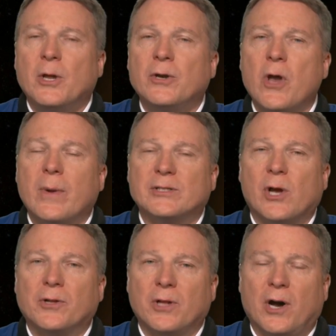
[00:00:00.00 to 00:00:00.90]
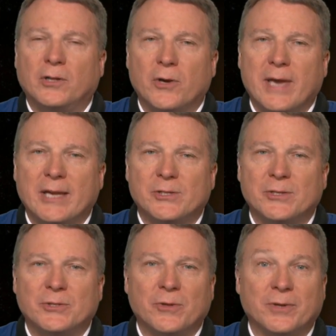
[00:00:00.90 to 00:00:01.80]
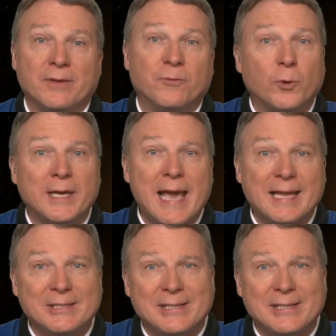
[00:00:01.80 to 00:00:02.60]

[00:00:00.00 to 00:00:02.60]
No, no, no. It's all all locations. So they're in 48